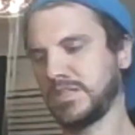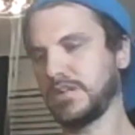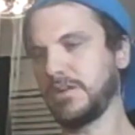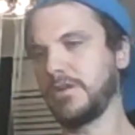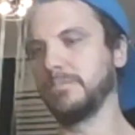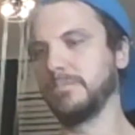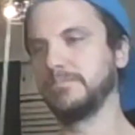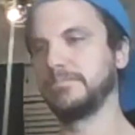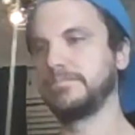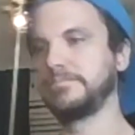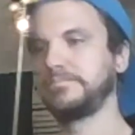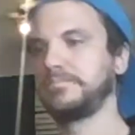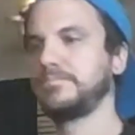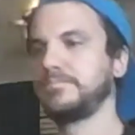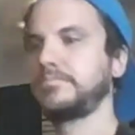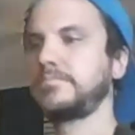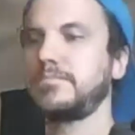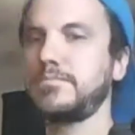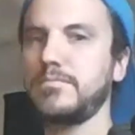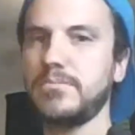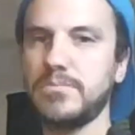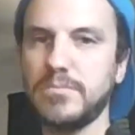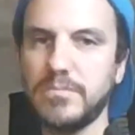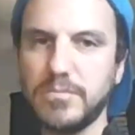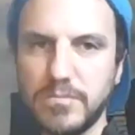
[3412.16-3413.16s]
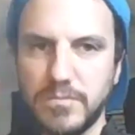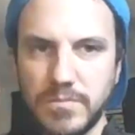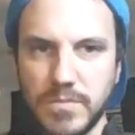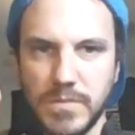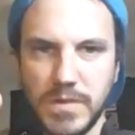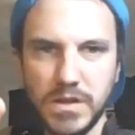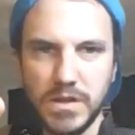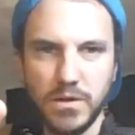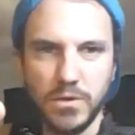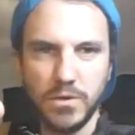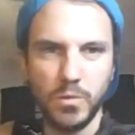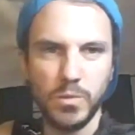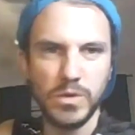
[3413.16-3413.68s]
So
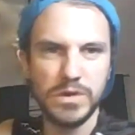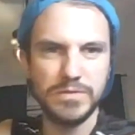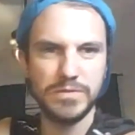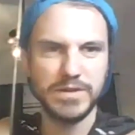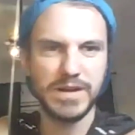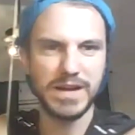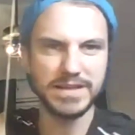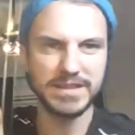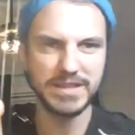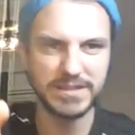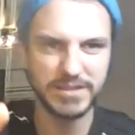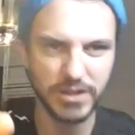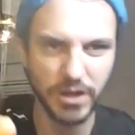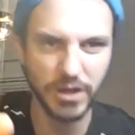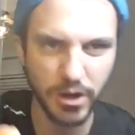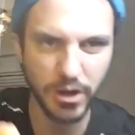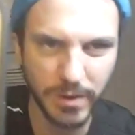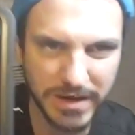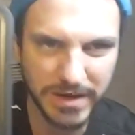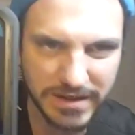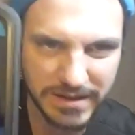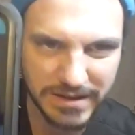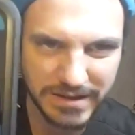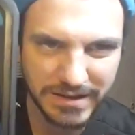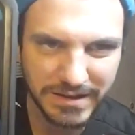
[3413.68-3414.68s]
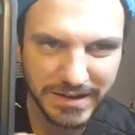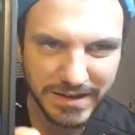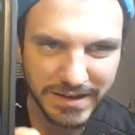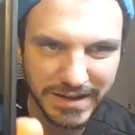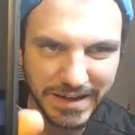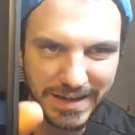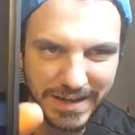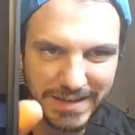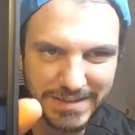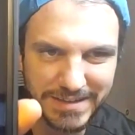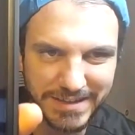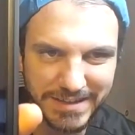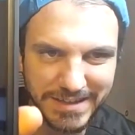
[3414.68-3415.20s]
we've got this going.
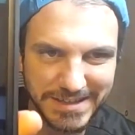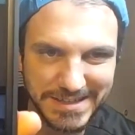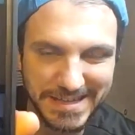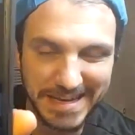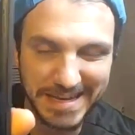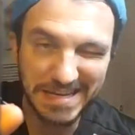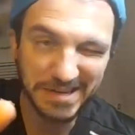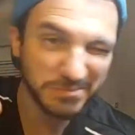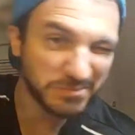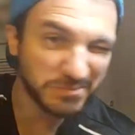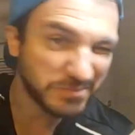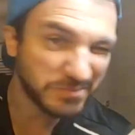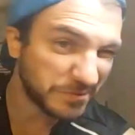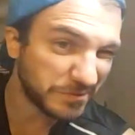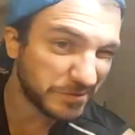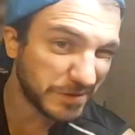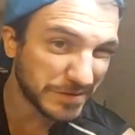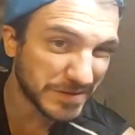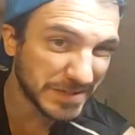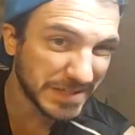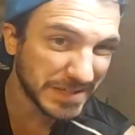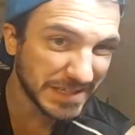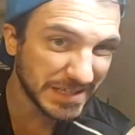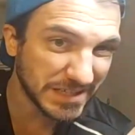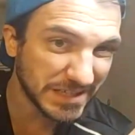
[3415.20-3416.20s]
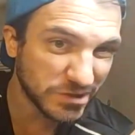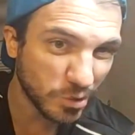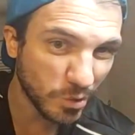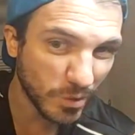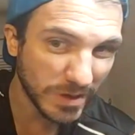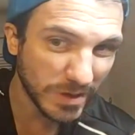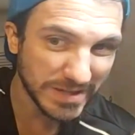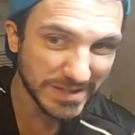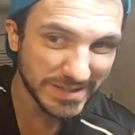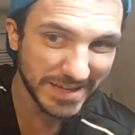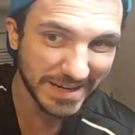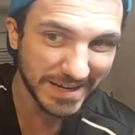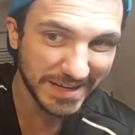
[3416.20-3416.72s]
It's going to take 15,
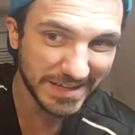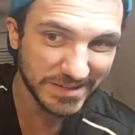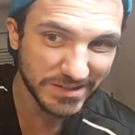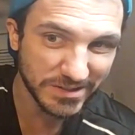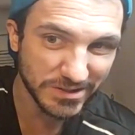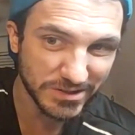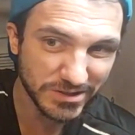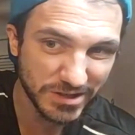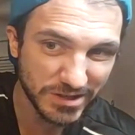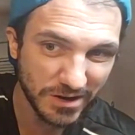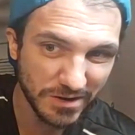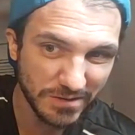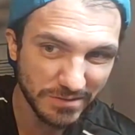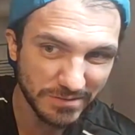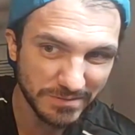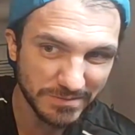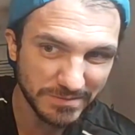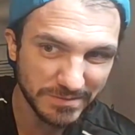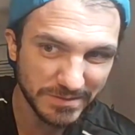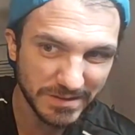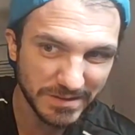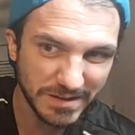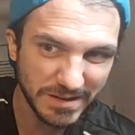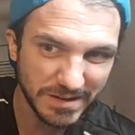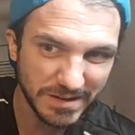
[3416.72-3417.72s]
20 seconds or so.